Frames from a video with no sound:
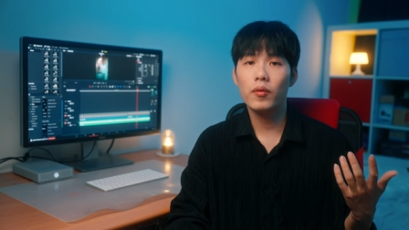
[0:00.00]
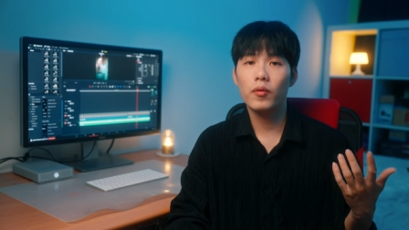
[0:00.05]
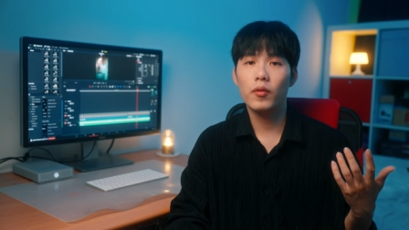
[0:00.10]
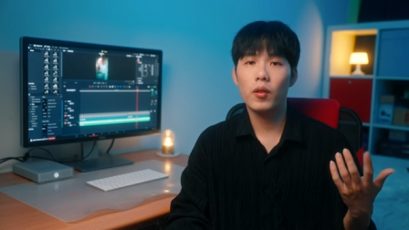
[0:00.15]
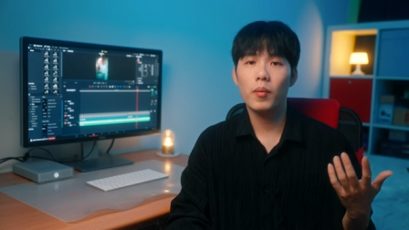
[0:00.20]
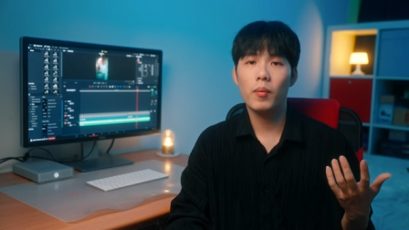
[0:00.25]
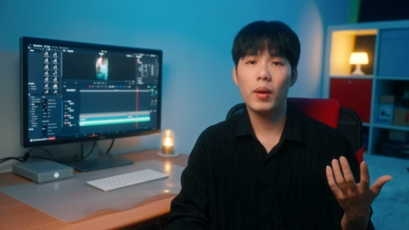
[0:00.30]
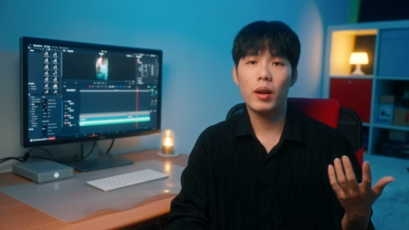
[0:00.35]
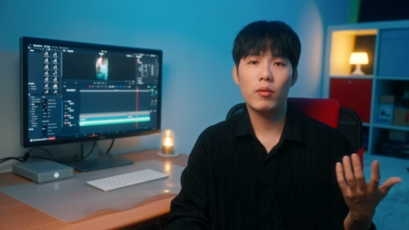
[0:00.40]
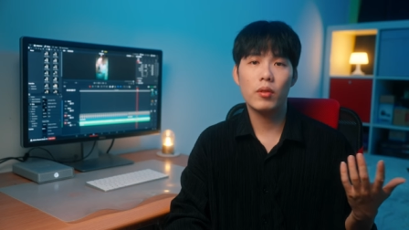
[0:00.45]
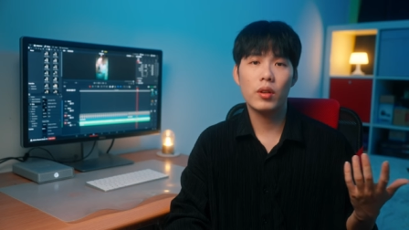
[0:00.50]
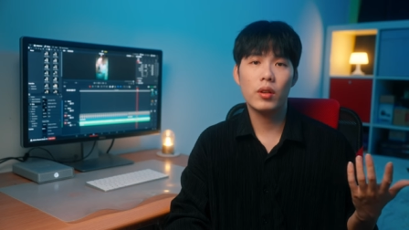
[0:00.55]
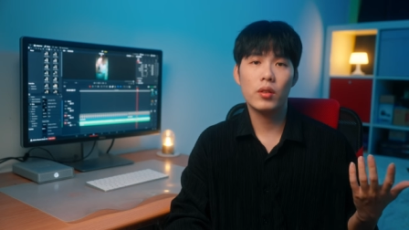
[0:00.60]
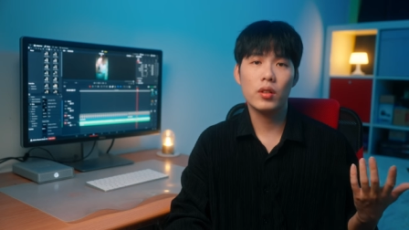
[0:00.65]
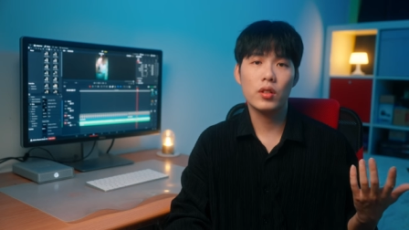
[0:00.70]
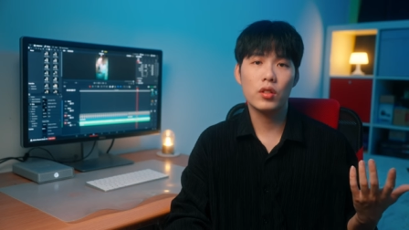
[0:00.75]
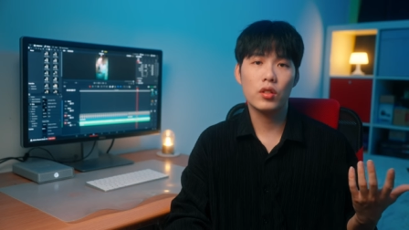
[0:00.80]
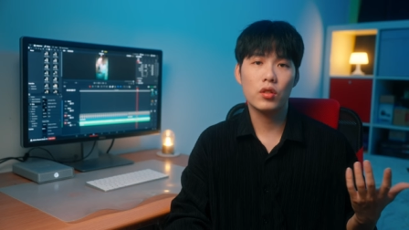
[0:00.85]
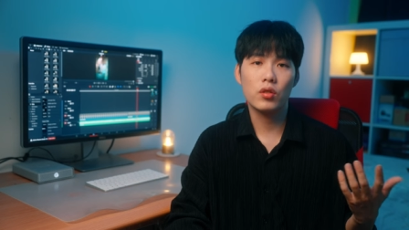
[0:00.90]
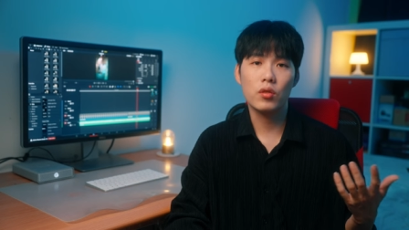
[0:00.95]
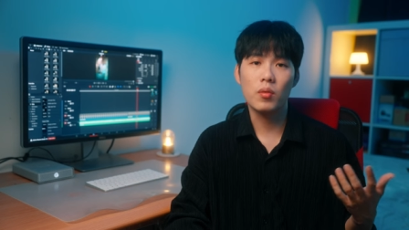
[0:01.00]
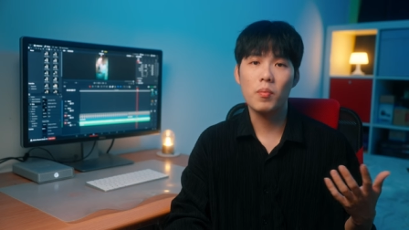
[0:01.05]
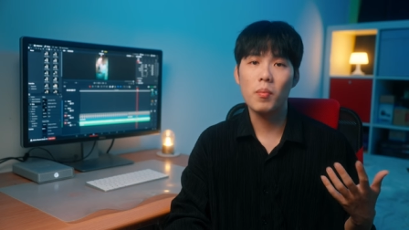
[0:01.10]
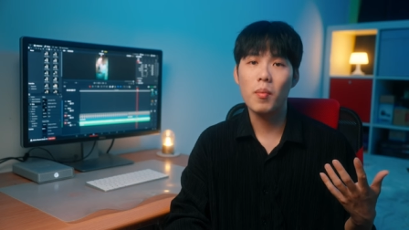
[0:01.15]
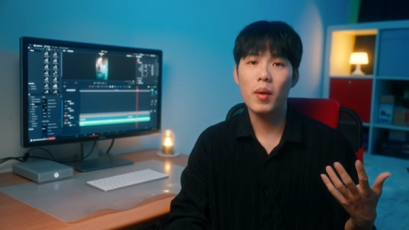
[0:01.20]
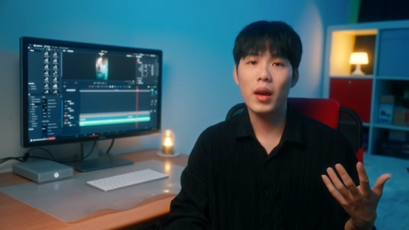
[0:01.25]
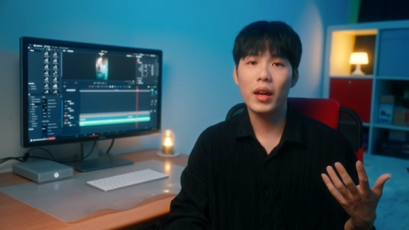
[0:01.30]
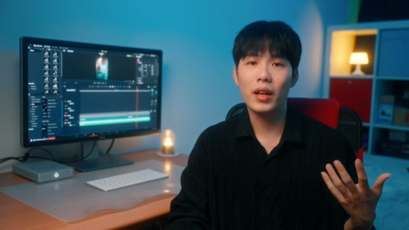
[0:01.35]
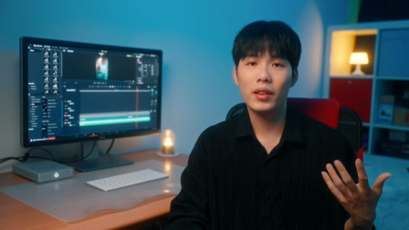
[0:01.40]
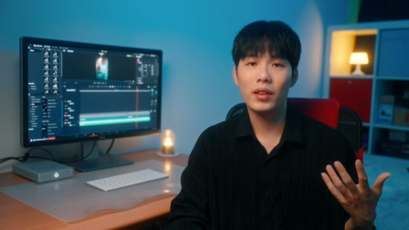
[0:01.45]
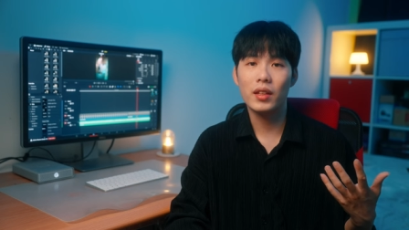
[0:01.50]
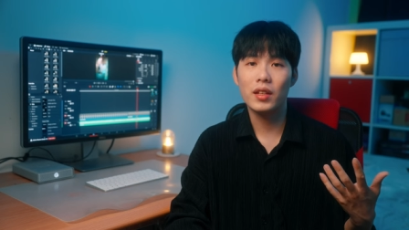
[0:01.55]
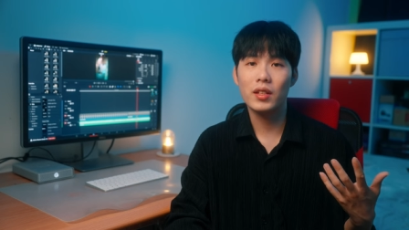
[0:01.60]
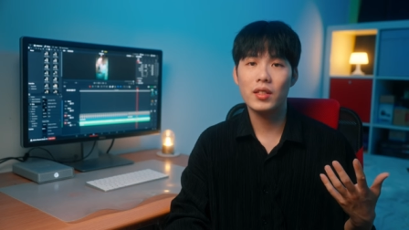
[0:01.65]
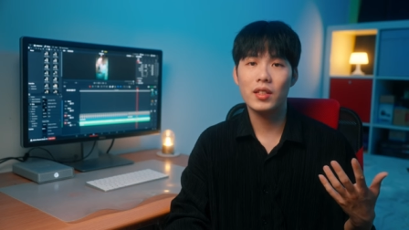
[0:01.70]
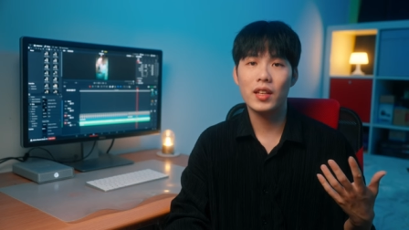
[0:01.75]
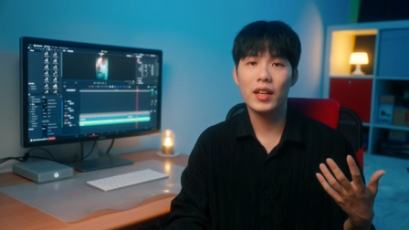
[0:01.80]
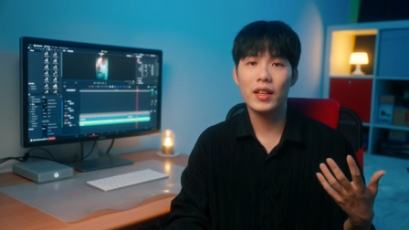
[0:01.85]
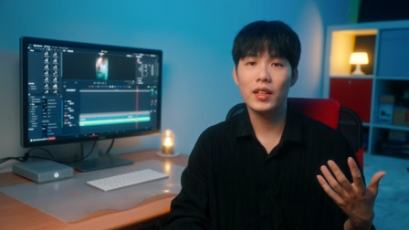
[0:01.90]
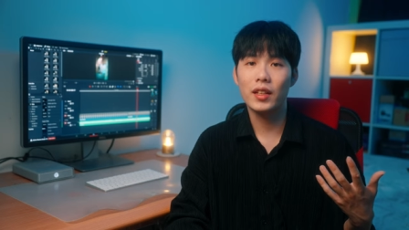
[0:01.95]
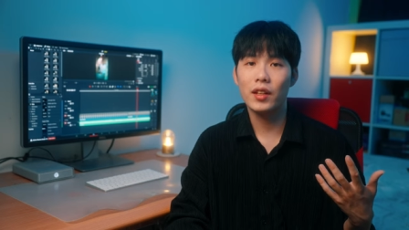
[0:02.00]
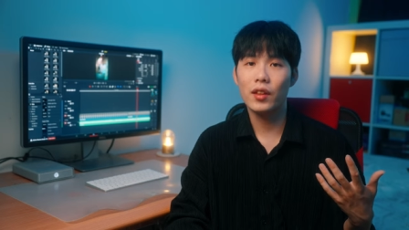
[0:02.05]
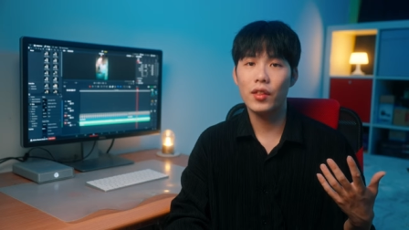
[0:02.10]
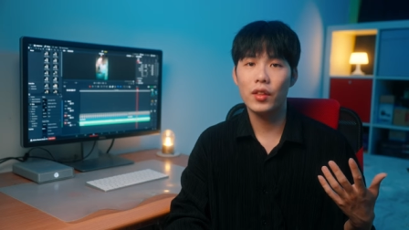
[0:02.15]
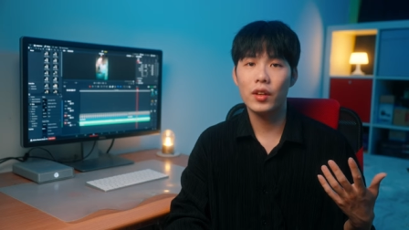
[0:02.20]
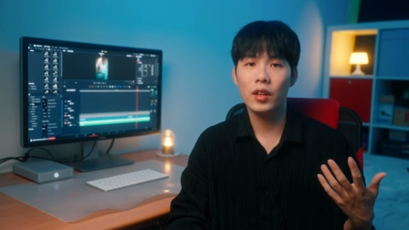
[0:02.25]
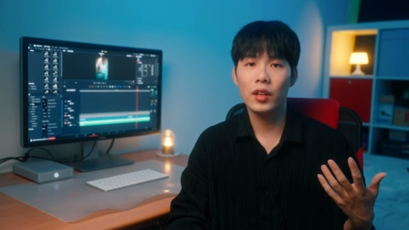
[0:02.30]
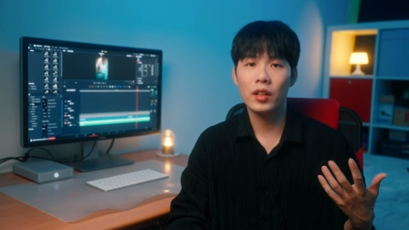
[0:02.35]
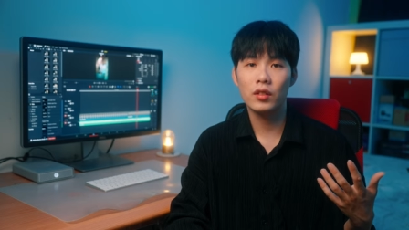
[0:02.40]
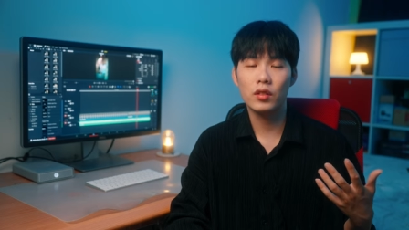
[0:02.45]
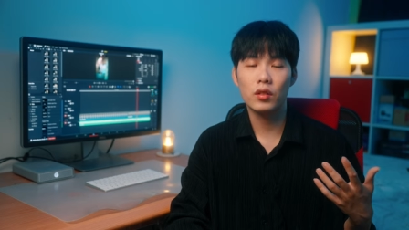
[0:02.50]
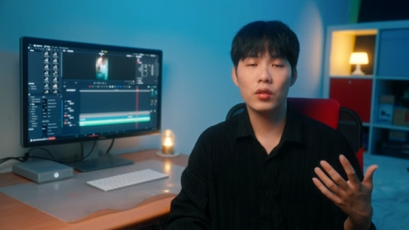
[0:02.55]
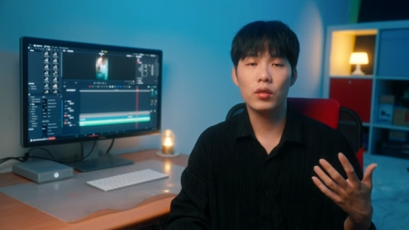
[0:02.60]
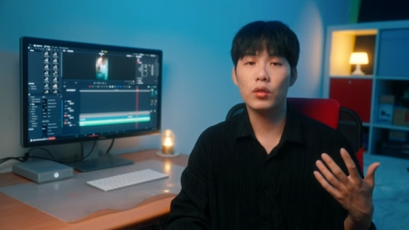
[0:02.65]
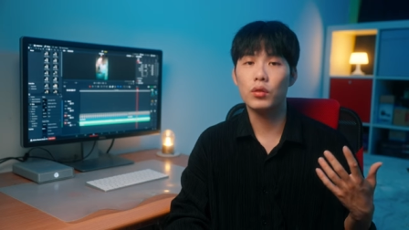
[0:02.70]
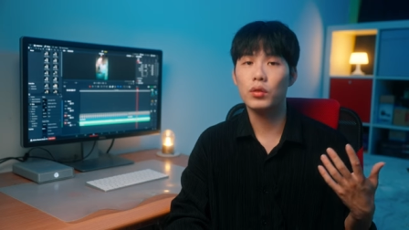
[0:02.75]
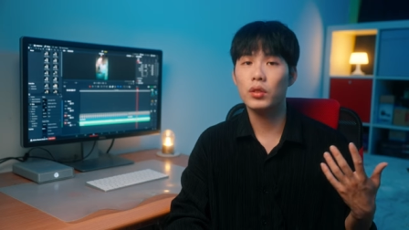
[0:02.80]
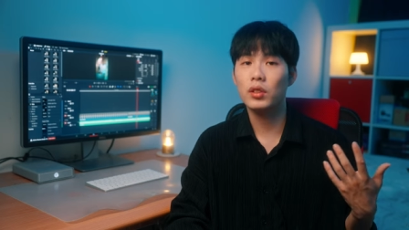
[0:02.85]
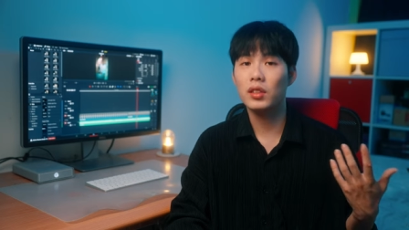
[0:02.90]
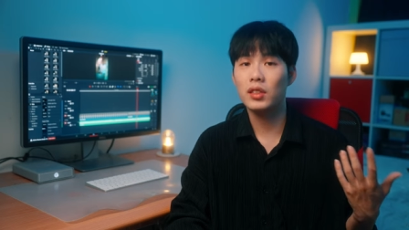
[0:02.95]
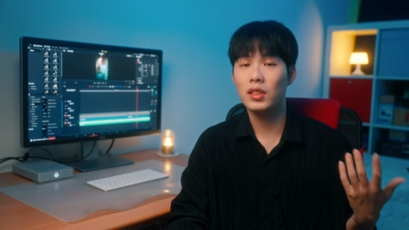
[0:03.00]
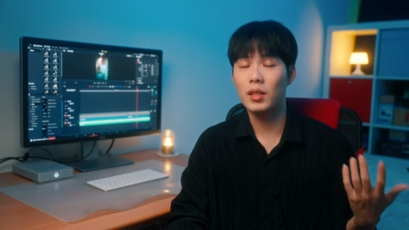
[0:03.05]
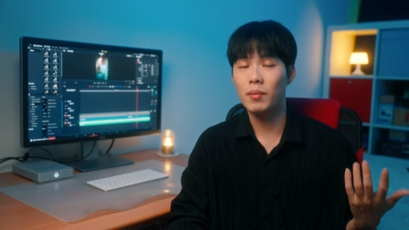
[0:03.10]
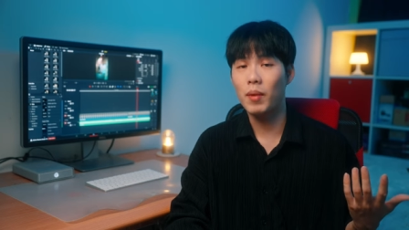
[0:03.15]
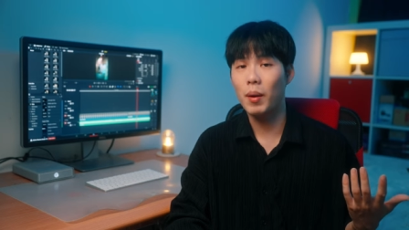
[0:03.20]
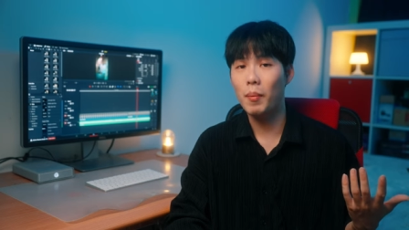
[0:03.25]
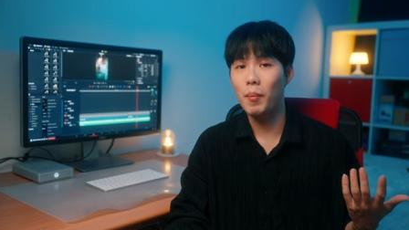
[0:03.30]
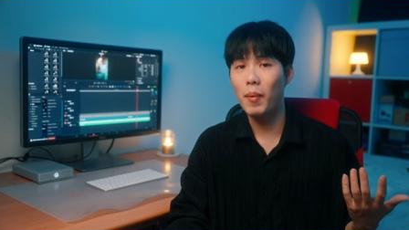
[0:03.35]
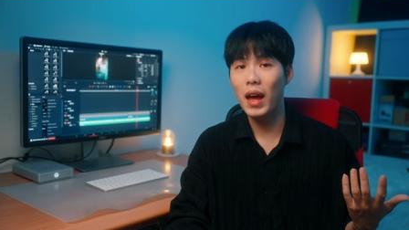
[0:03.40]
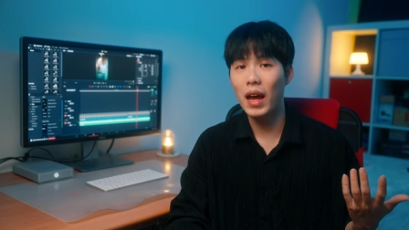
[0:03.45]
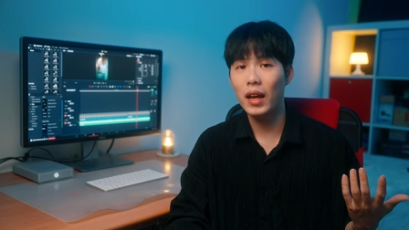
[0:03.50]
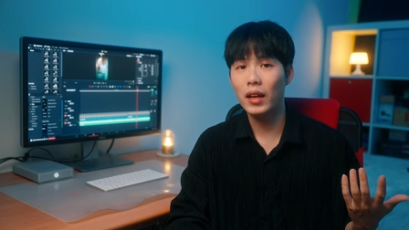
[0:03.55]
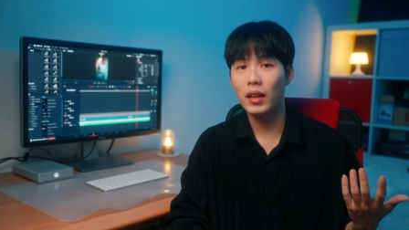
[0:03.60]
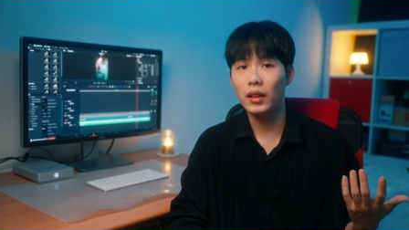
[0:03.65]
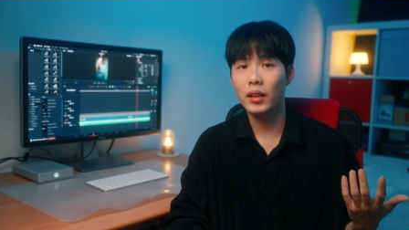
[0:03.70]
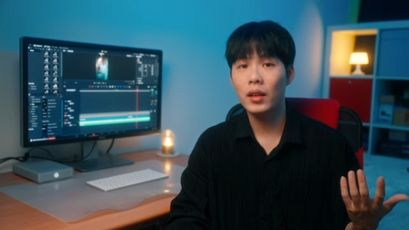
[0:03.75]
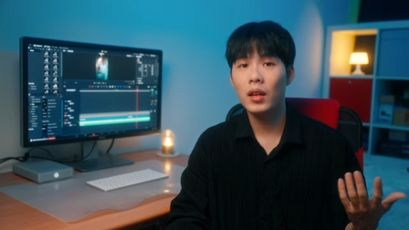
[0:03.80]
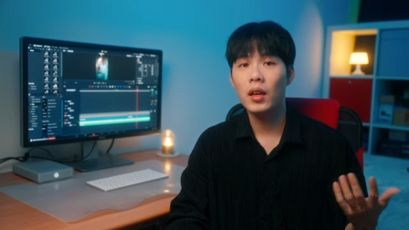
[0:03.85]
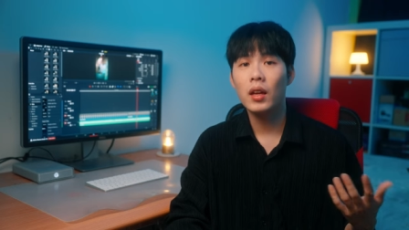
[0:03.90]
for my reel is to make these daily things look cinematic.